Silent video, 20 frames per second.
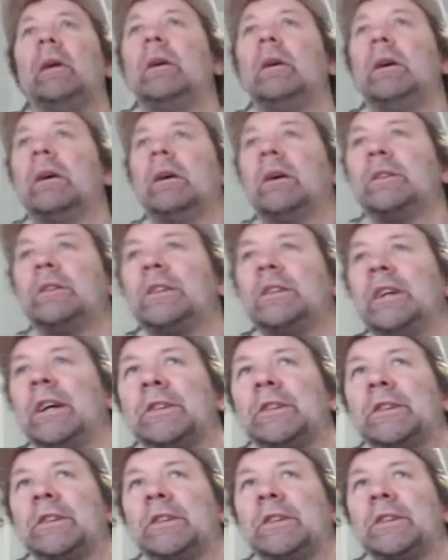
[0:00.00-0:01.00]
Because the
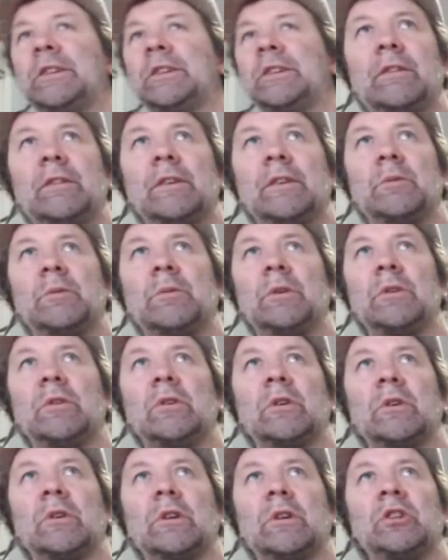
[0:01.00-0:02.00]
exterior of it will look
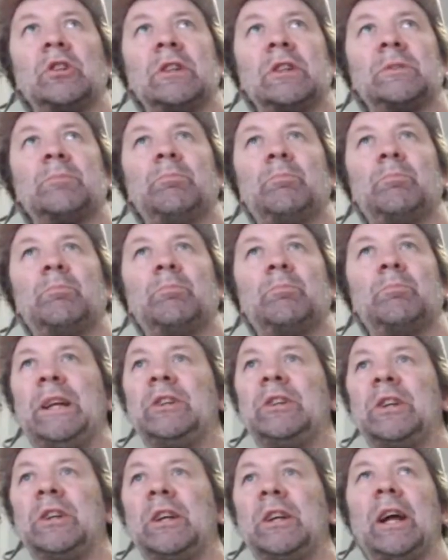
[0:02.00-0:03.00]
just
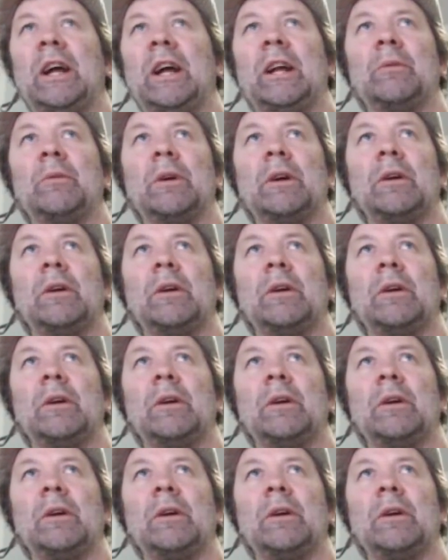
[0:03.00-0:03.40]
peachy anyways.